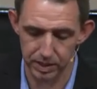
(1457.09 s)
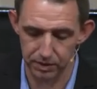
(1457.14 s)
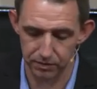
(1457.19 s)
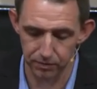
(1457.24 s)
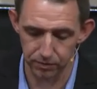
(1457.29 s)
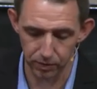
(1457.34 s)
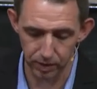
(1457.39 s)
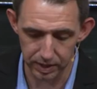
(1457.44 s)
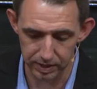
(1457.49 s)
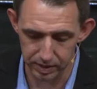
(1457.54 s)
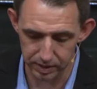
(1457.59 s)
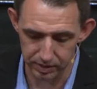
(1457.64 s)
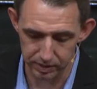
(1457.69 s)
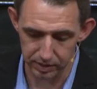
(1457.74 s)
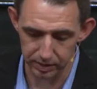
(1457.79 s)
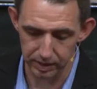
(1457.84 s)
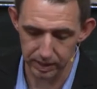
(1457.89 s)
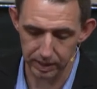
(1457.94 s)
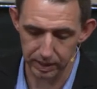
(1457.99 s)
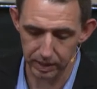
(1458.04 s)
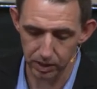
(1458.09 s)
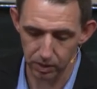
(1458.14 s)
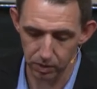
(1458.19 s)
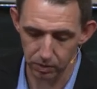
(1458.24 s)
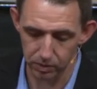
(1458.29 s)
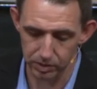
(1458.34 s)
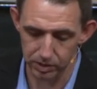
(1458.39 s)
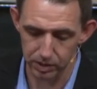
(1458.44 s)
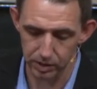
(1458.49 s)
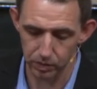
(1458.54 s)
He frees us to let
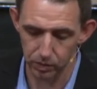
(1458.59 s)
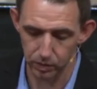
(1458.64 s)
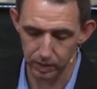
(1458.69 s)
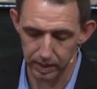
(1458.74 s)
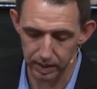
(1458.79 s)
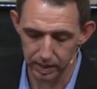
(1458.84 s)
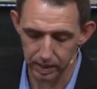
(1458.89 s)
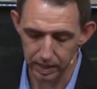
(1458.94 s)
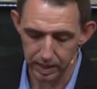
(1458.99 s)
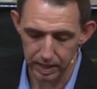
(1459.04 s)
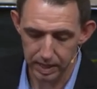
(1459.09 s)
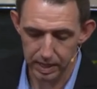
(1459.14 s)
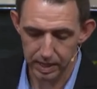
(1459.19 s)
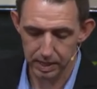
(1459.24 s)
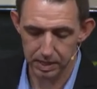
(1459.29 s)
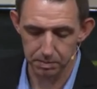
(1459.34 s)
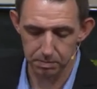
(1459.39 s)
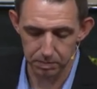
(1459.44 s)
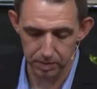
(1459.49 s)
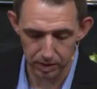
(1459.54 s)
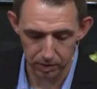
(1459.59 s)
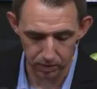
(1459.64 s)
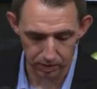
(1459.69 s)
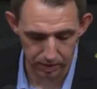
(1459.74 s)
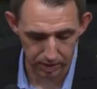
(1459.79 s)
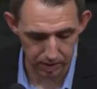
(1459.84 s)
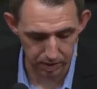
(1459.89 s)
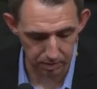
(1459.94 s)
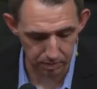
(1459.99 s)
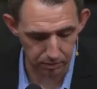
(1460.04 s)
go so that we can be
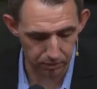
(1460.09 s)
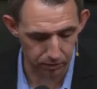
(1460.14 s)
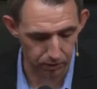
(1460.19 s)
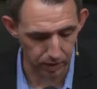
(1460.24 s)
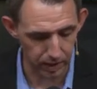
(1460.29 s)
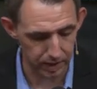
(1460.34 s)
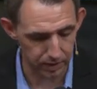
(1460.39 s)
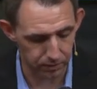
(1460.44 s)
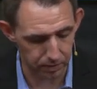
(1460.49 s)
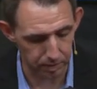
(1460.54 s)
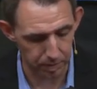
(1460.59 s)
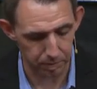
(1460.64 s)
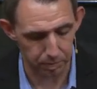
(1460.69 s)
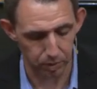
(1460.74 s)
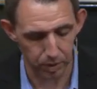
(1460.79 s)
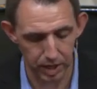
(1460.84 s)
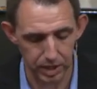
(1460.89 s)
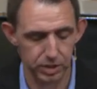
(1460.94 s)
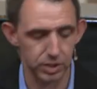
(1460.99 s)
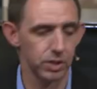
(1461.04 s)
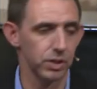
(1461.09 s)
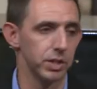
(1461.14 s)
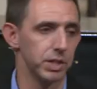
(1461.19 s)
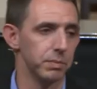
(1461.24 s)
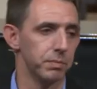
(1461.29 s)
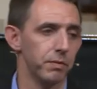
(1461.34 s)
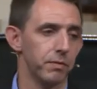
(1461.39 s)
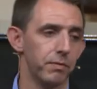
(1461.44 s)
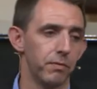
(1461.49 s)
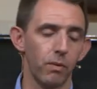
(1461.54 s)
with Him, freed from the pressure
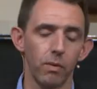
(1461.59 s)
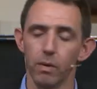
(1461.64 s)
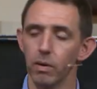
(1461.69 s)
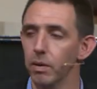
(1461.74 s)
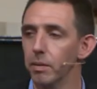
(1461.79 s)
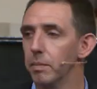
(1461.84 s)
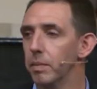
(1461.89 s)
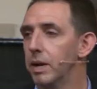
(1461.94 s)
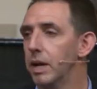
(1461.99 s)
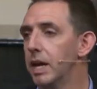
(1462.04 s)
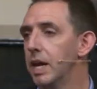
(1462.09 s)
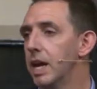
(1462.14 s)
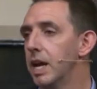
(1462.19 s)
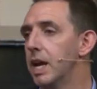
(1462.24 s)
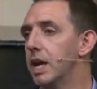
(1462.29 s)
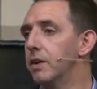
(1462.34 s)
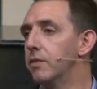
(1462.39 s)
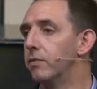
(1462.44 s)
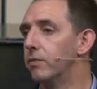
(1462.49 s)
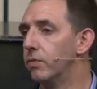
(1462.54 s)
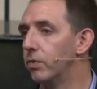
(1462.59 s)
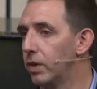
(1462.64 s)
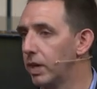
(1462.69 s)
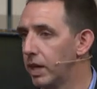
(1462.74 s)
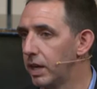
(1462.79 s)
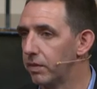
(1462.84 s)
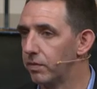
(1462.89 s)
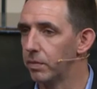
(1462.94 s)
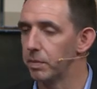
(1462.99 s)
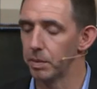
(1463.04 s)
to perform and
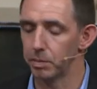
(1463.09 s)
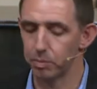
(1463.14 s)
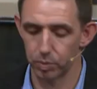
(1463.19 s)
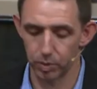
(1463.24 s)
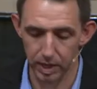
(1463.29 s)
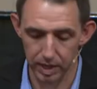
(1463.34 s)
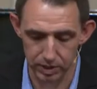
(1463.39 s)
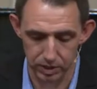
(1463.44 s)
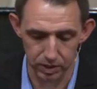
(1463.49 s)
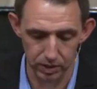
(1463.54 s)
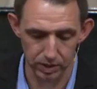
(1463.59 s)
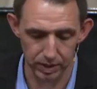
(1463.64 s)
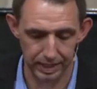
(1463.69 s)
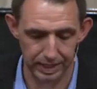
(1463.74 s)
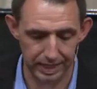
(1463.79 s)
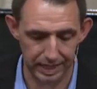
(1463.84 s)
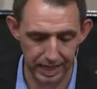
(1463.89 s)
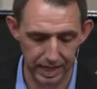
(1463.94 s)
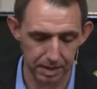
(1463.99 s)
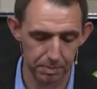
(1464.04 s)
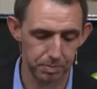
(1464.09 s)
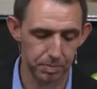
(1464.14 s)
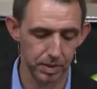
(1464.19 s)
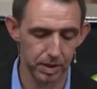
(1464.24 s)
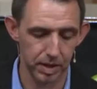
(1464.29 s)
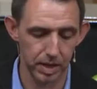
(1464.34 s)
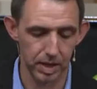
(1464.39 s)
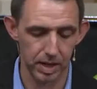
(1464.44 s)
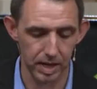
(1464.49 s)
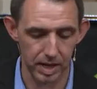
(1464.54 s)
freed from the pressure to keep
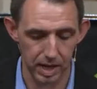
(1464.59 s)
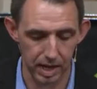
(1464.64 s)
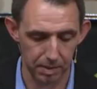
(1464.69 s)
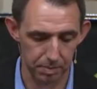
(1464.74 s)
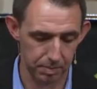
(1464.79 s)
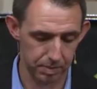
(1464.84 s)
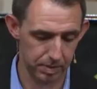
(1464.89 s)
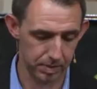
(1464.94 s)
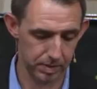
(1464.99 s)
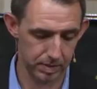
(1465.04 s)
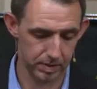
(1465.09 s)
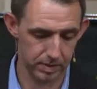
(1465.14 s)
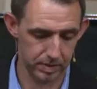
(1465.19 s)
up.